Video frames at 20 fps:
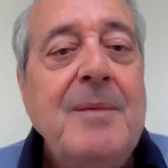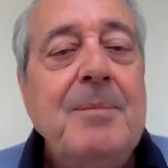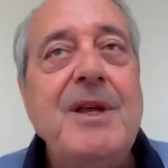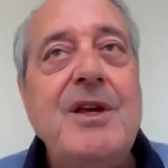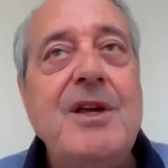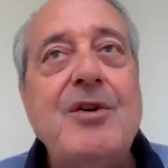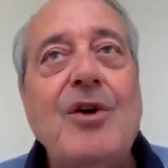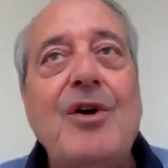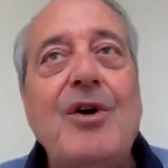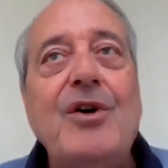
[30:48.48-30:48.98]

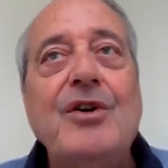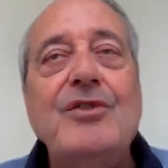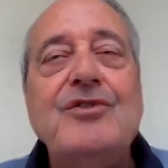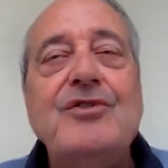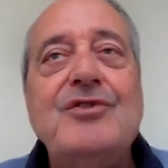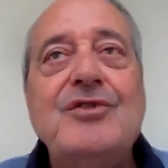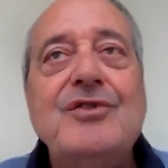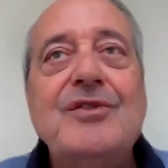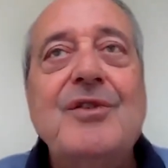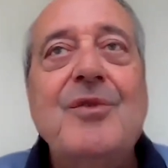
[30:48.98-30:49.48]

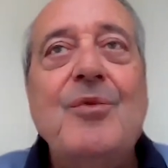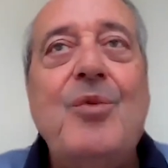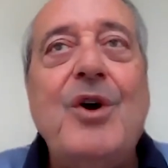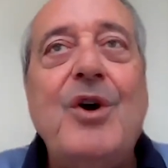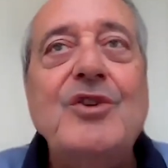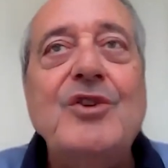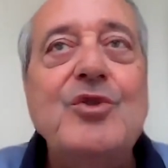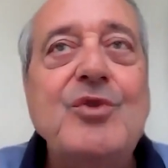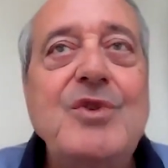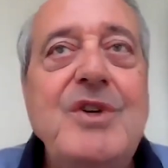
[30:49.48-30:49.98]
Because
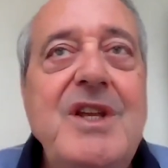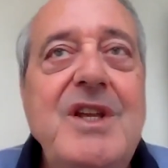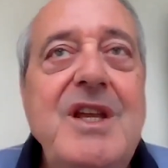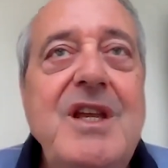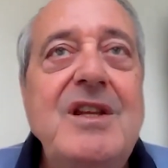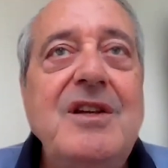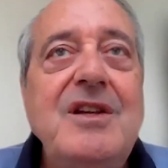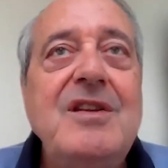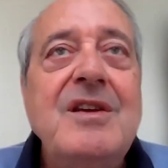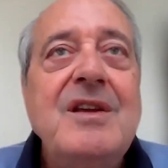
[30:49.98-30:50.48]
what you
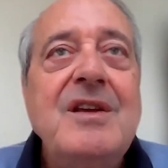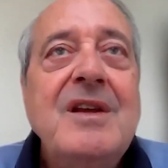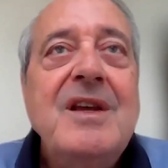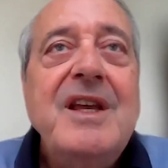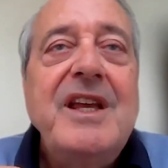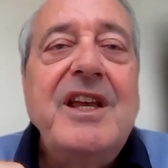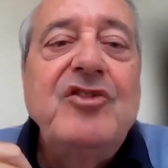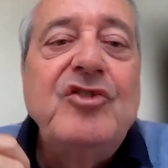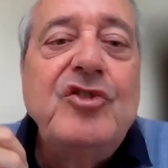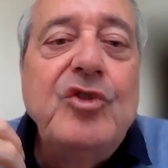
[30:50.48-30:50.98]
need
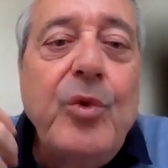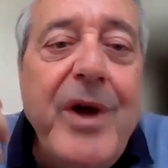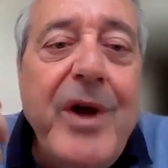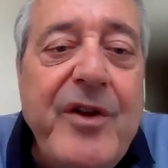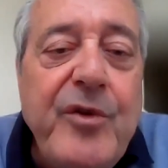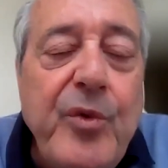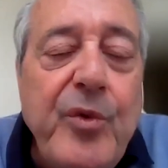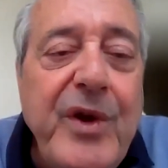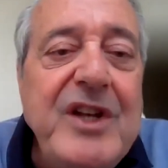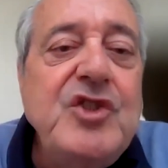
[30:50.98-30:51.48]
is to
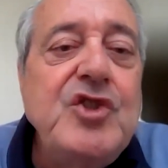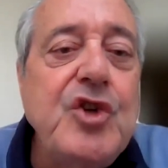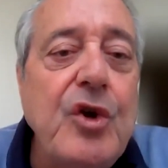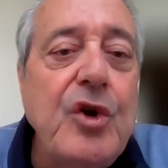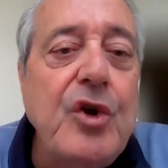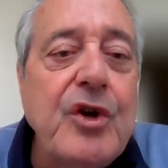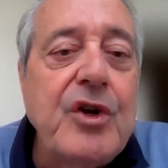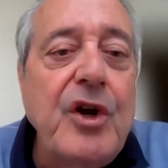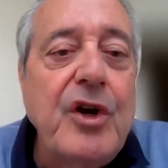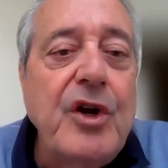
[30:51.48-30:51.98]
enrich
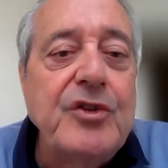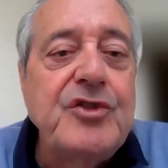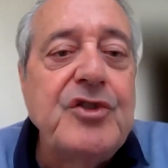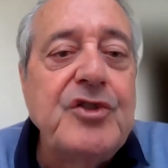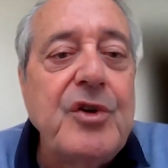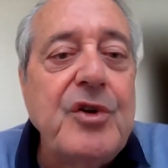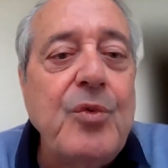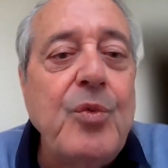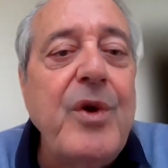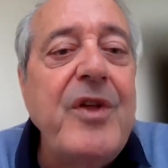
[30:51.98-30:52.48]
your
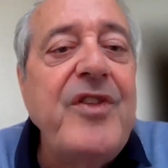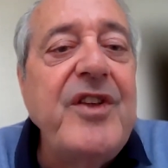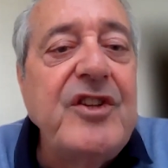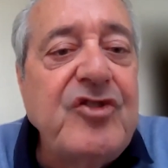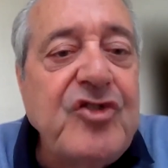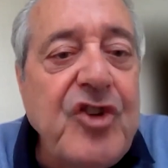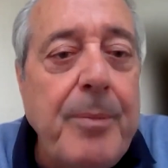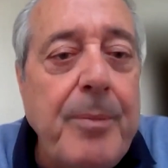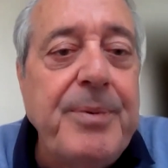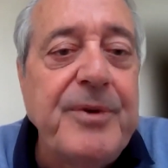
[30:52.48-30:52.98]
culture with
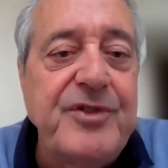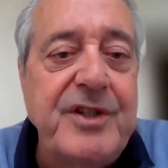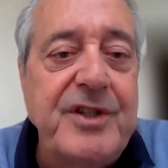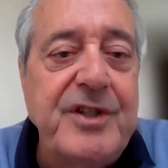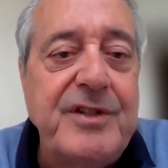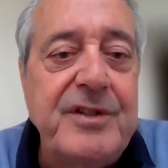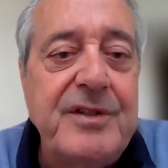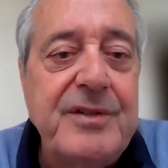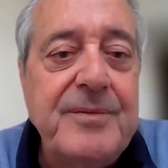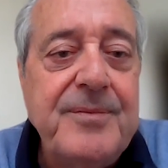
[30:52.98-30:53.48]
its
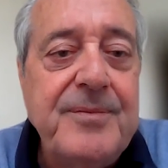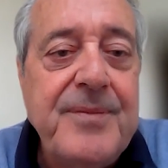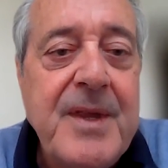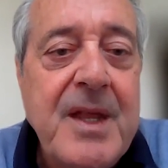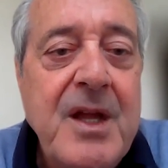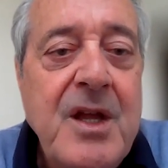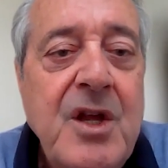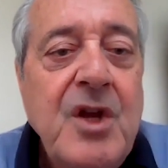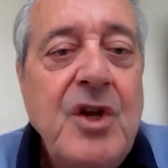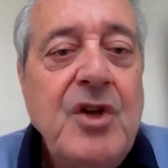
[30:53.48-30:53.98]
opposite.
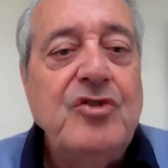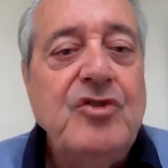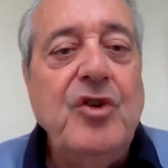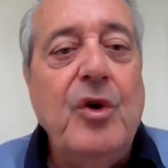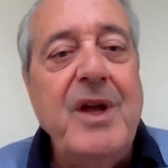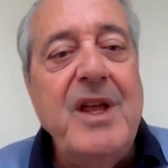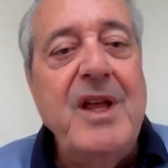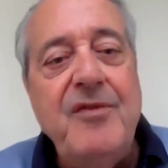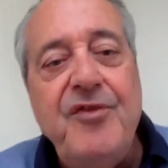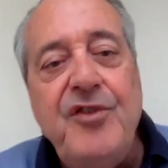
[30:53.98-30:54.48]

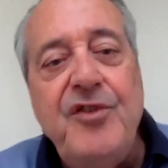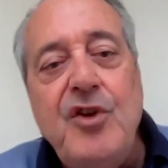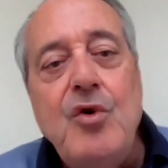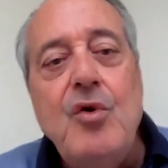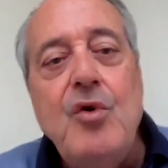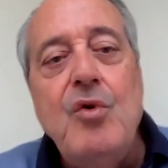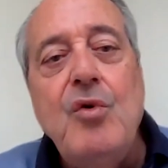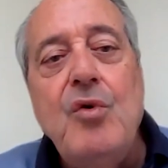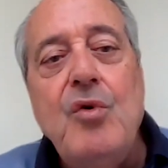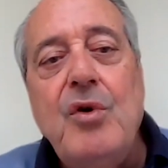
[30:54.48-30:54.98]
So if
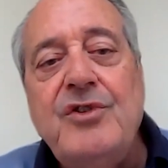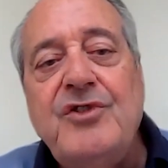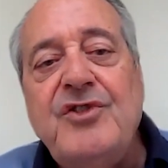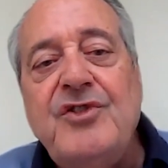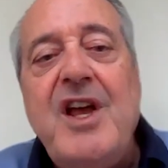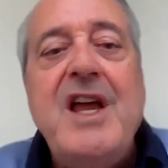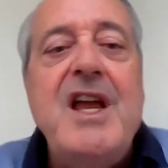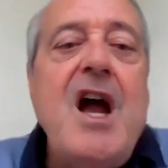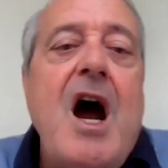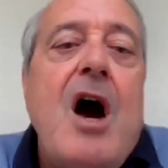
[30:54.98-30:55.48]
you
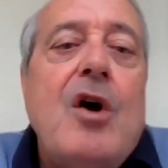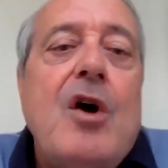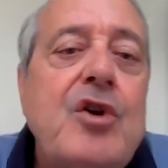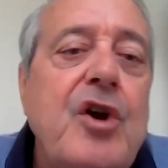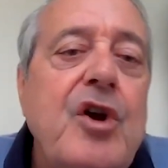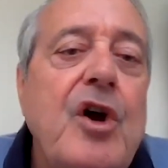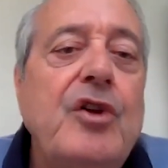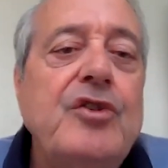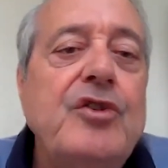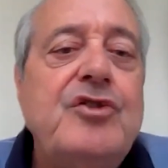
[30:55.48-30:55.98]
say our
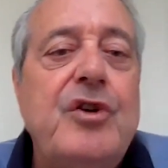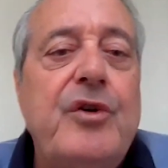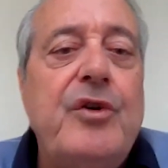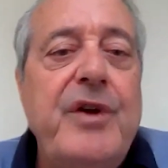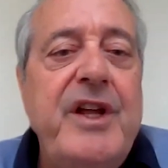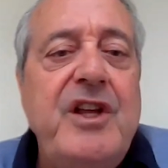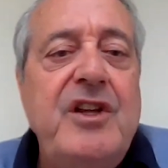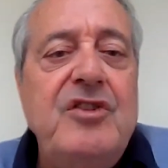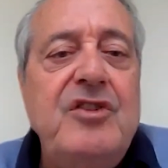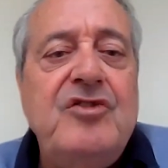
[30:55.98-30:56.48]
culture
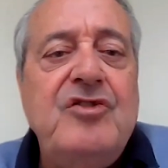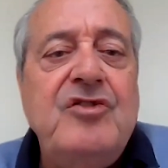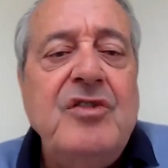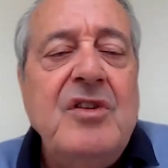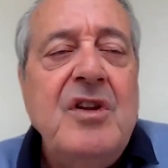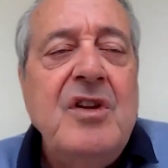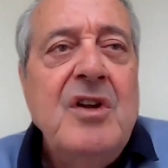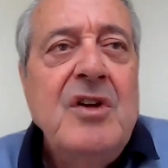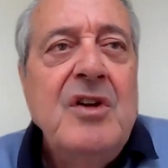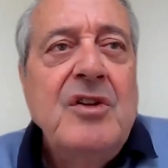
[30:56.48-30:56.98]

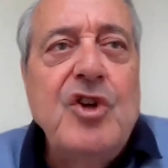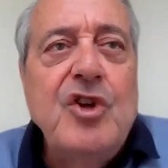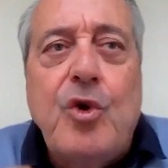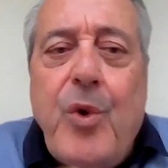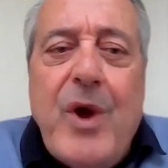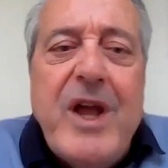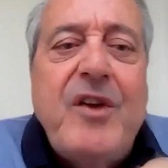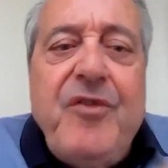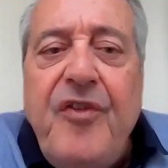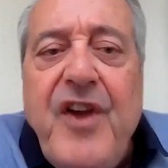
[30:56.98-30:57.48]
is the
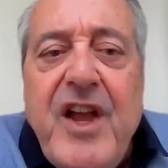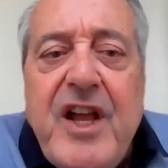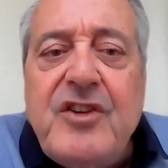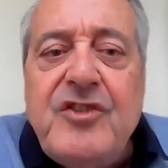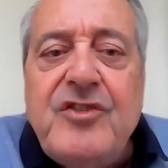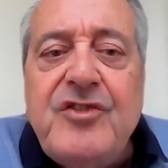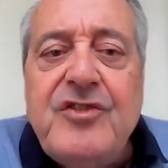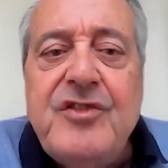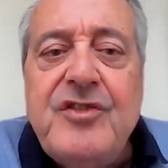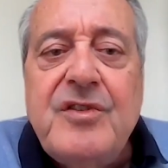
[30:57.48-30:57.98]
quick
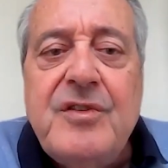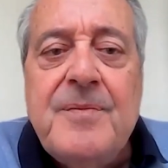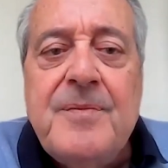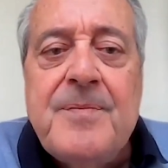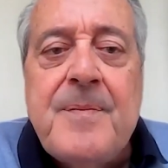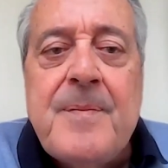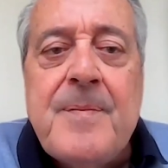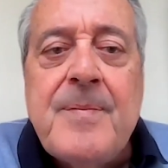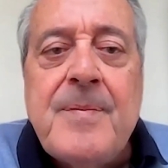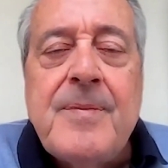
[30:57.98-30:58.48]
fix,
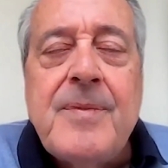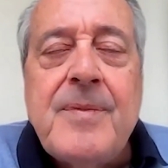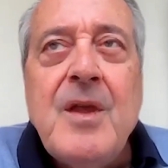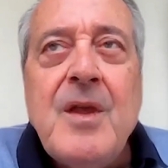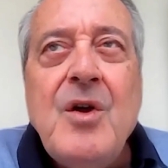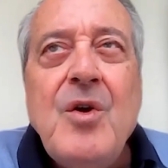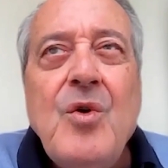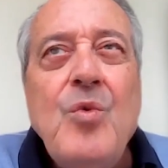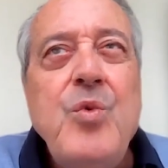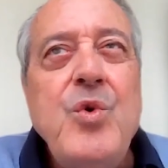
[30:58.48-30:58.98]

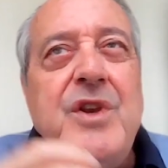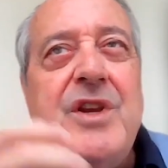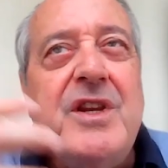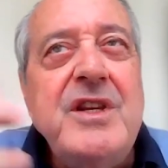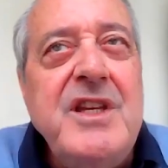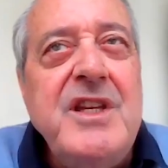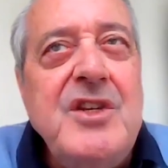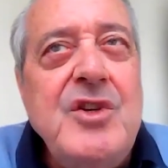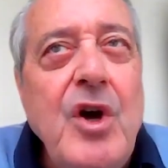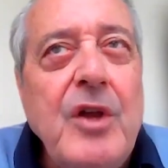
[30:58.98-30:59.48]

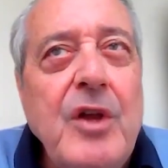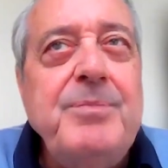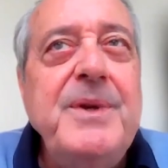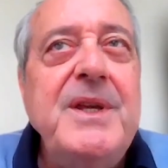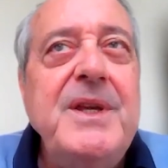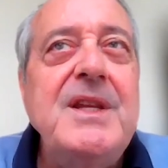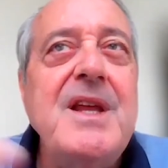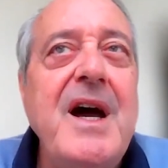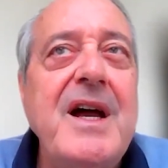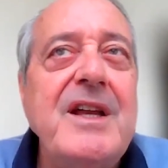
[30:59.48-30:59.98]
wouldn't it not
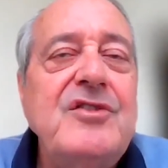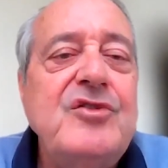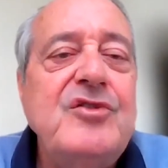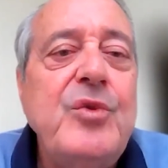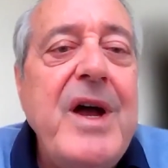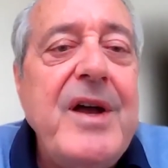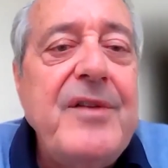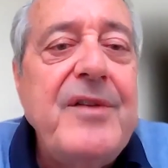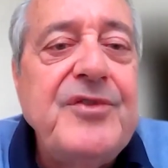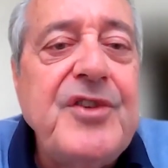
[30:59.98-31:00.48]
be nice
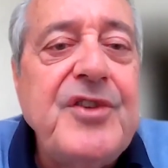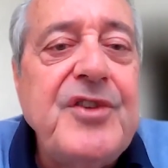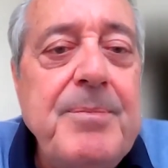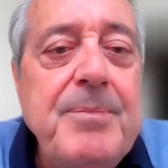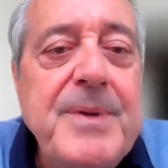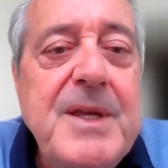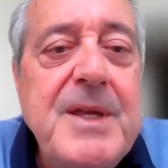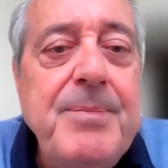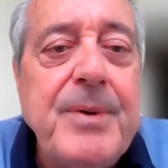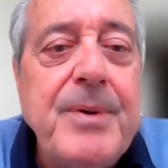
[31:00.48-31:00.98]
to have
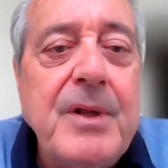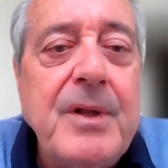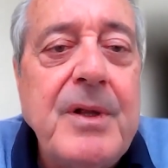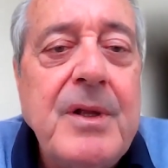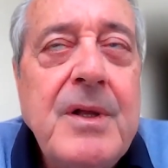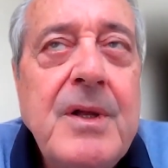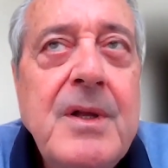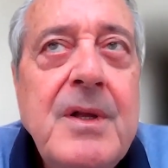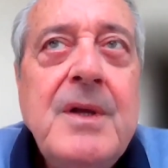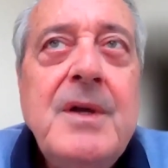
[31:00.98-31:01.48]
some
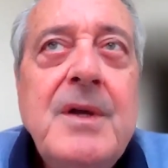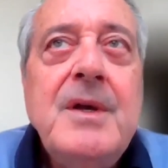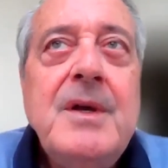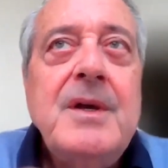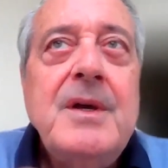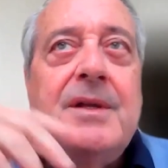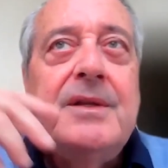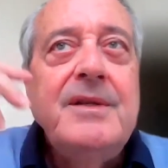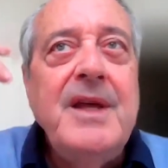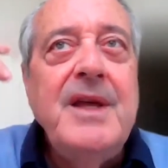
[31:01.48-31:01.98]
people
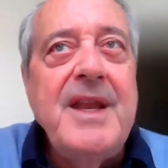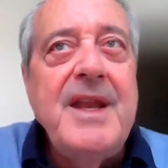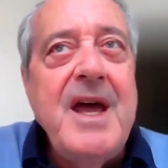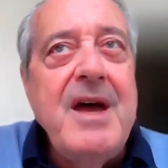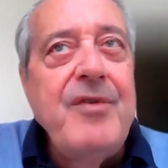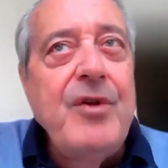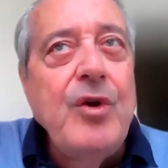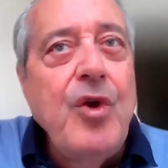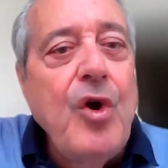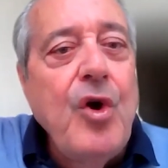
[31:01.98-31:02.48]
that
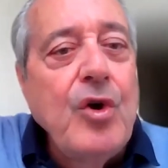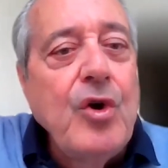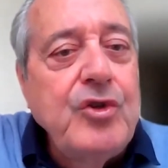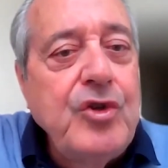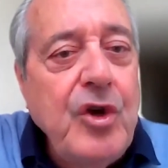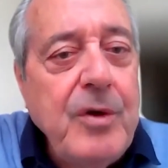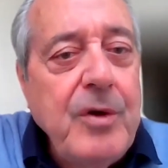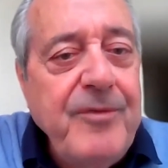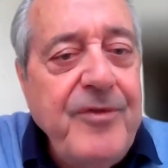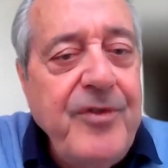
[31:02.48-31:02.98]
have a
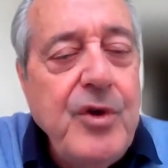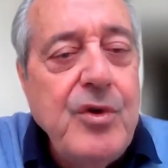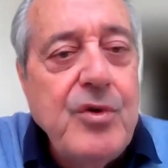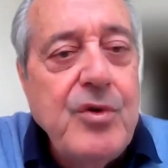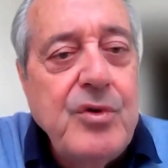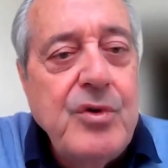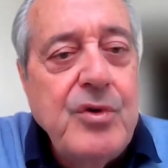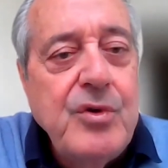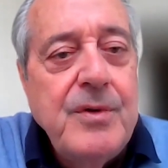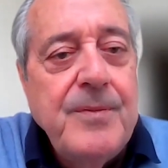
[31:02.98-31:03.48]
long-term
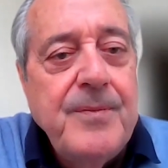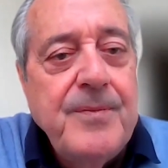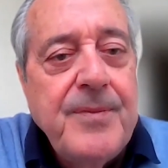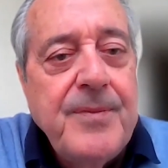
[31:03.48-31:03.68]
view